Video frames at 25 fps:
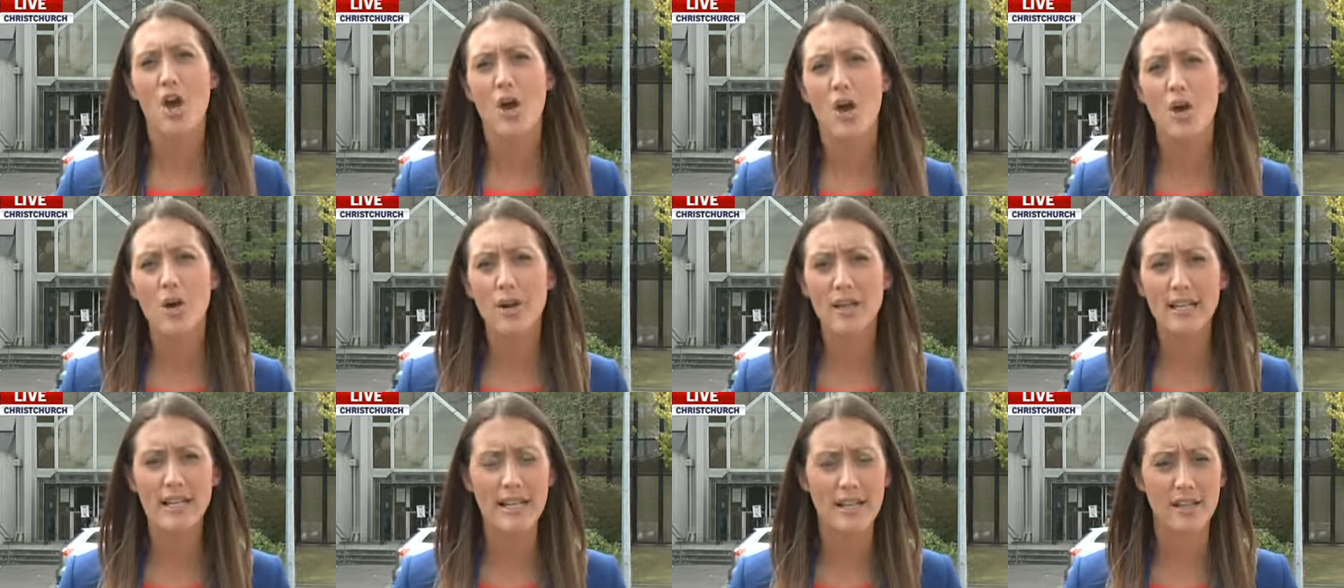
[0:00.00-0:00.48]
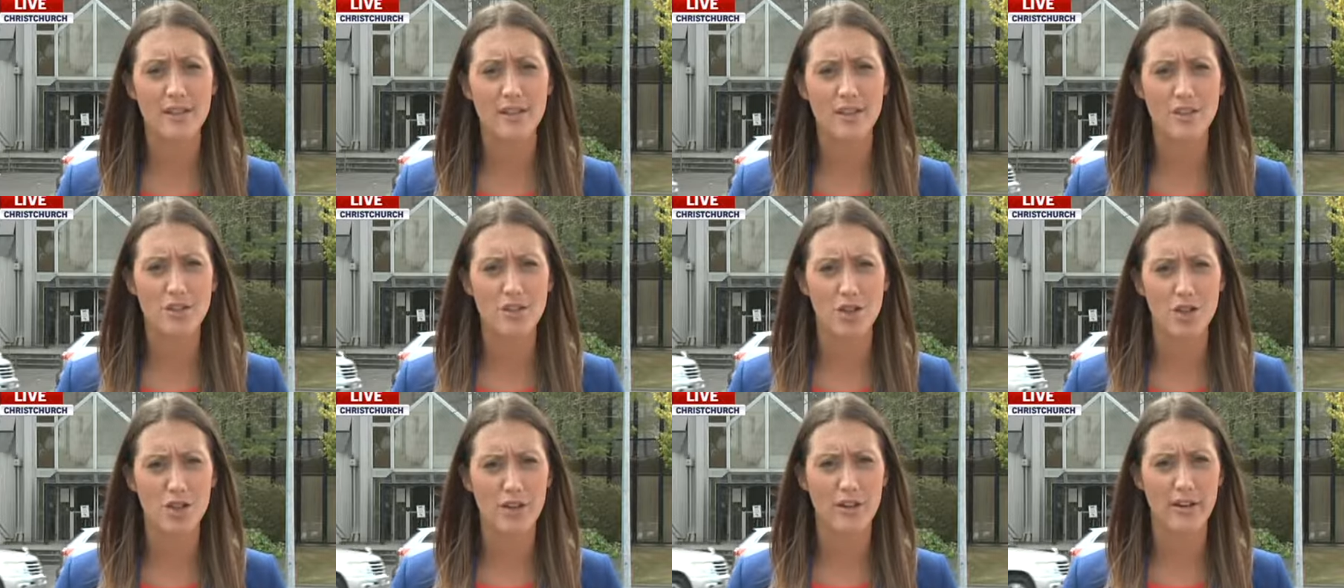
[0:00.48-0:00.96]
Earlier, the
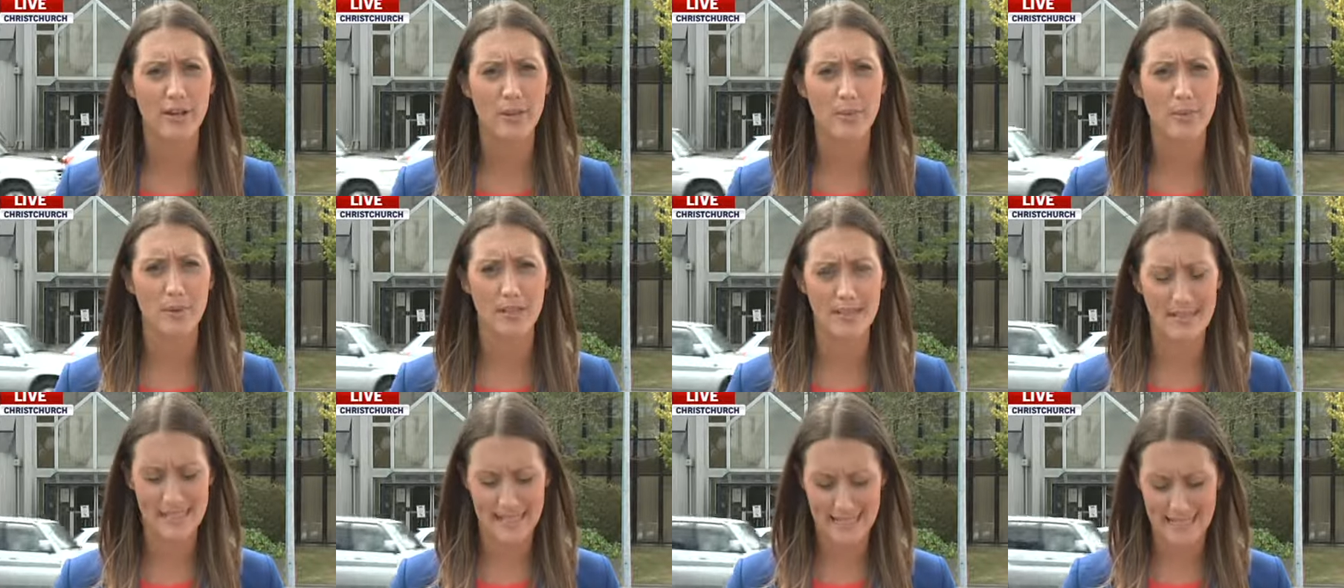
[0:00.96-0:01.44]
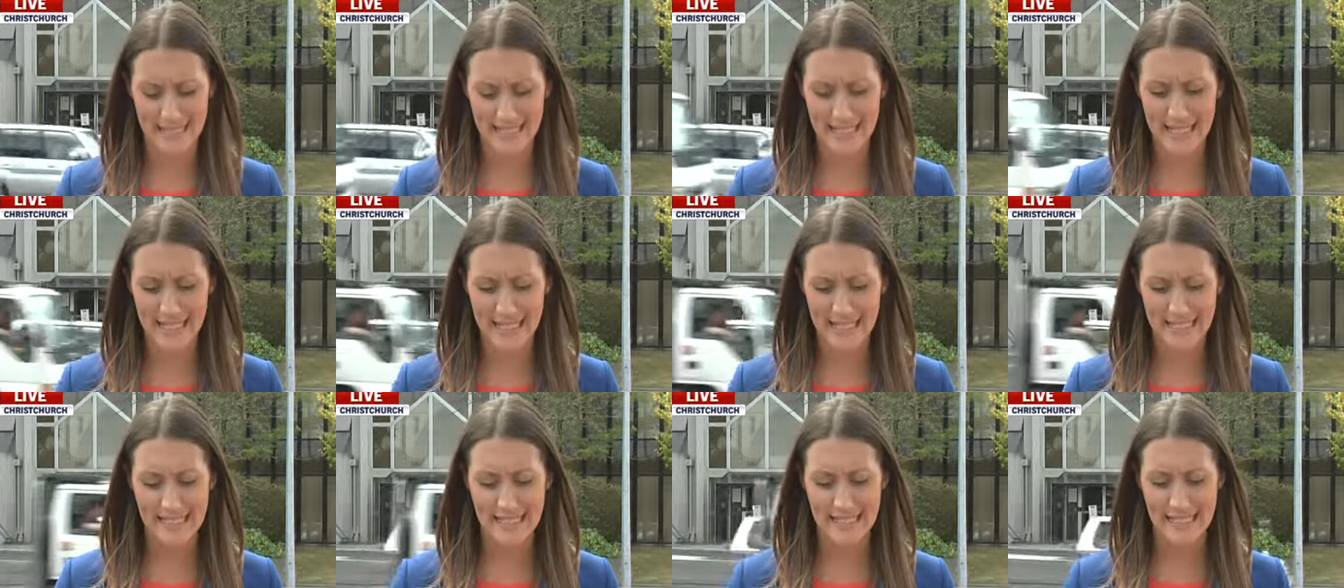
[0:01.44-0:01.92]
jury was
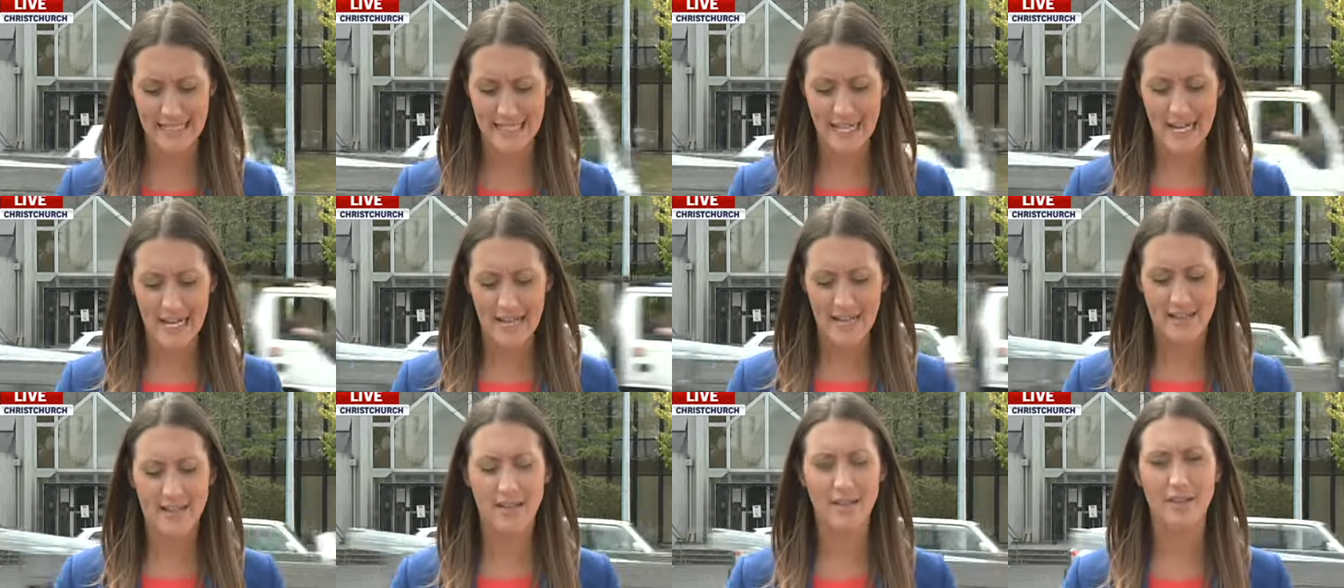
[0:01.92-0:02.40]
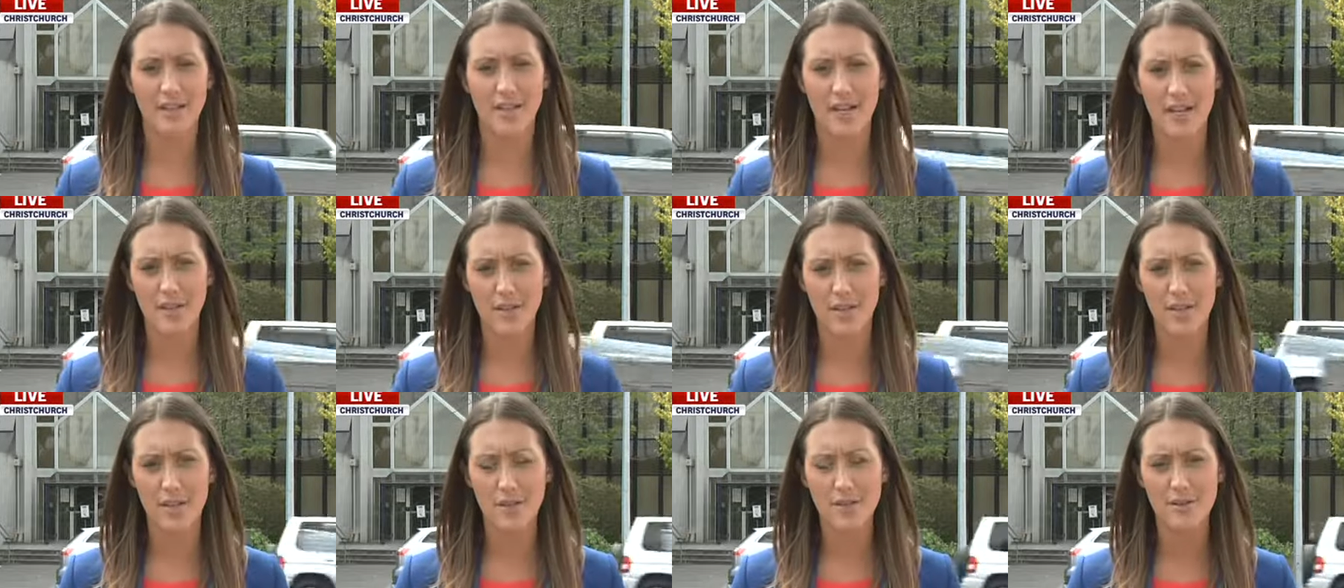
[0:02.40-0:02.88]
selected. Now, the
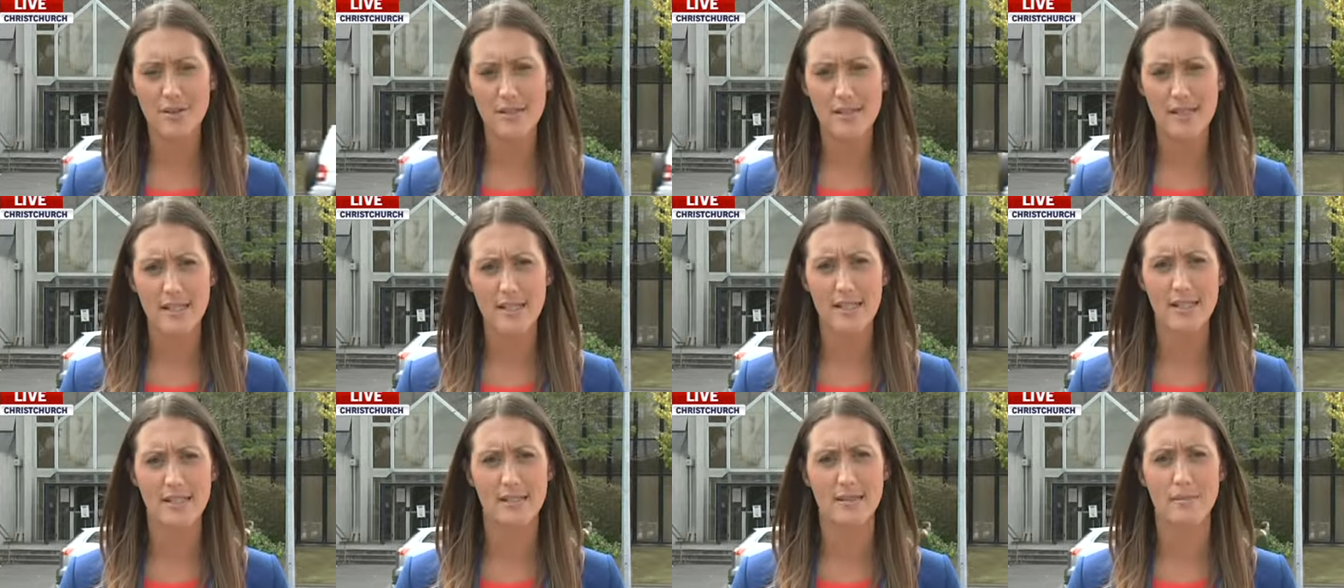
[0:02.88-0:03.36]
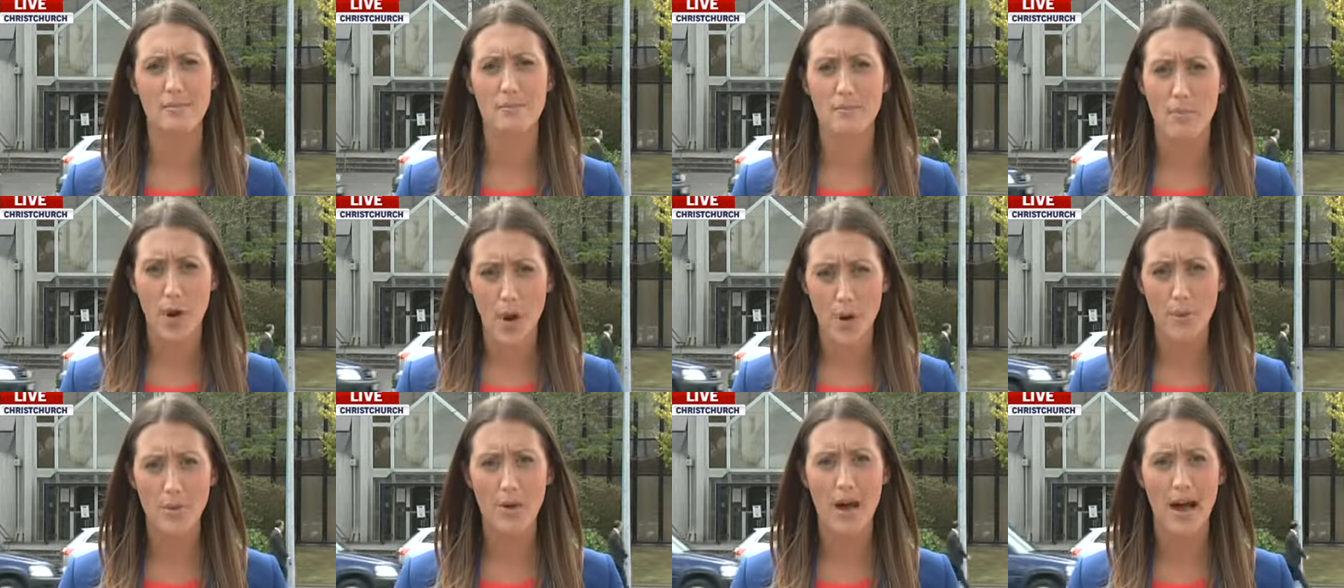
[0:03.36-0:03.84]
accused is
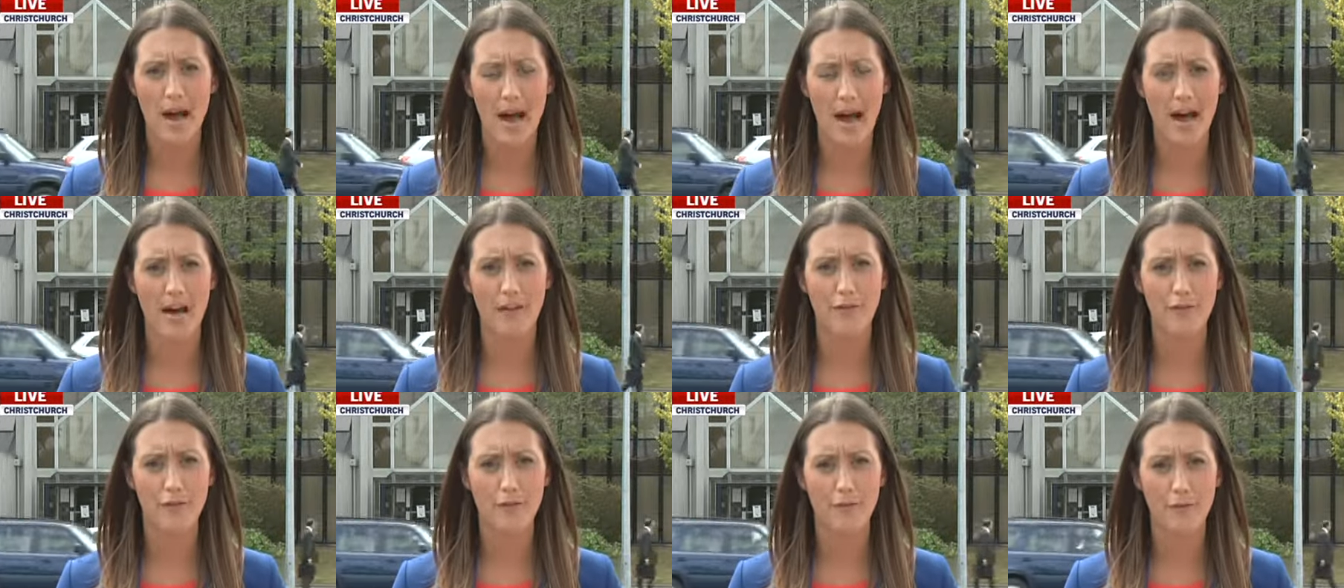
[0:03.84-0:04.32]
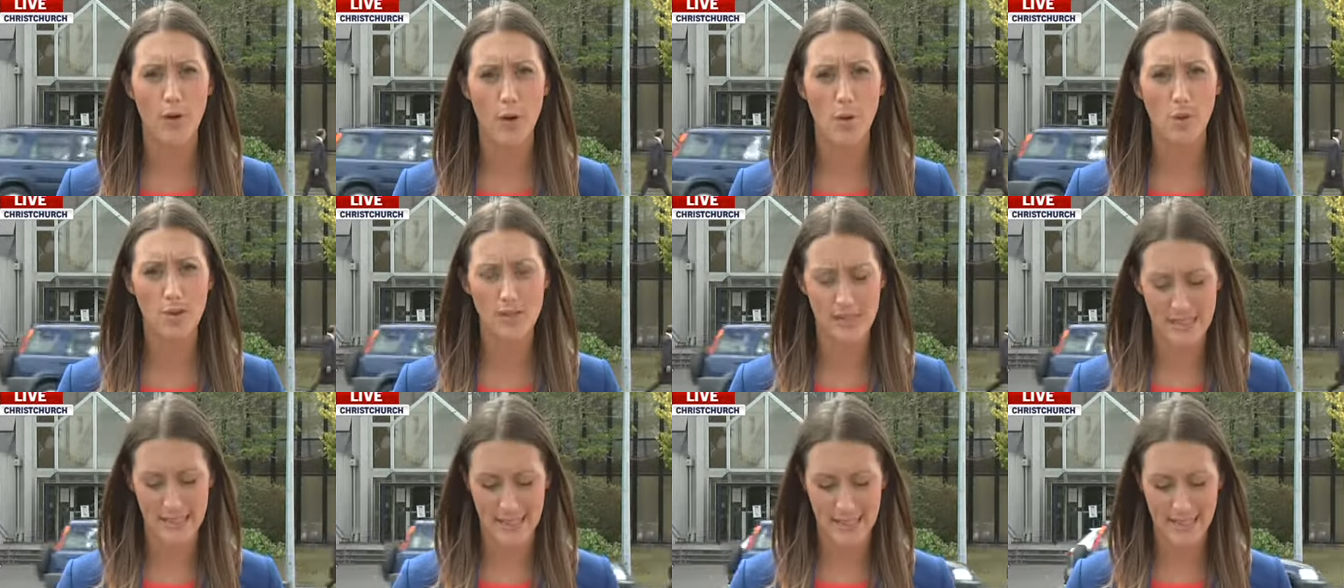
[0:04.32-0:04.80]
Moha
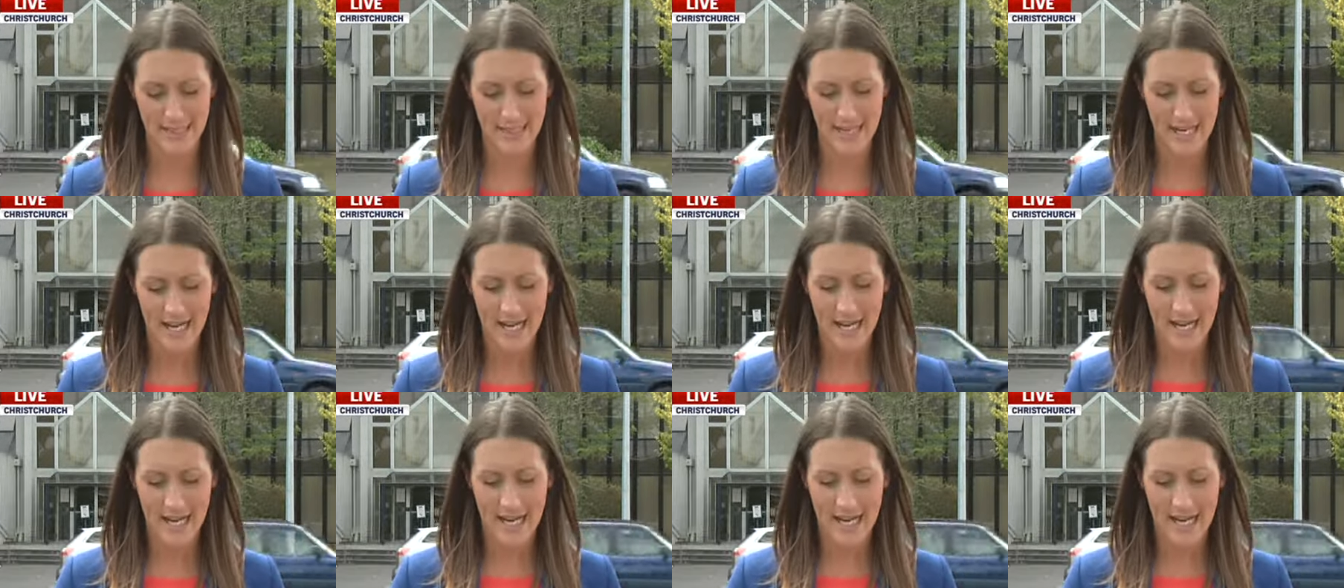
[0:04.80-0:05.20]
Fawcett.